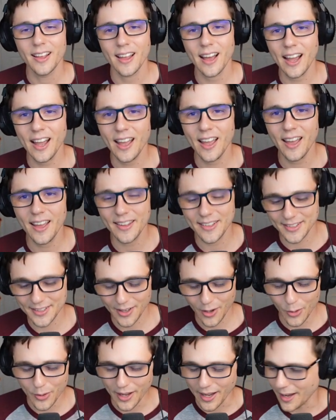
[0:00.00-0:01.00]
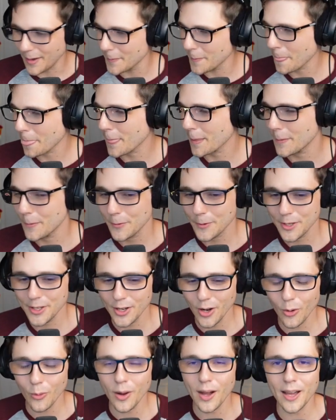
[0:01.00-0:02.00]
I uh, okay. You
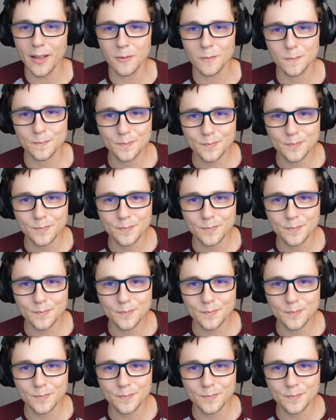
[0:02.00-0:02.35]
know what?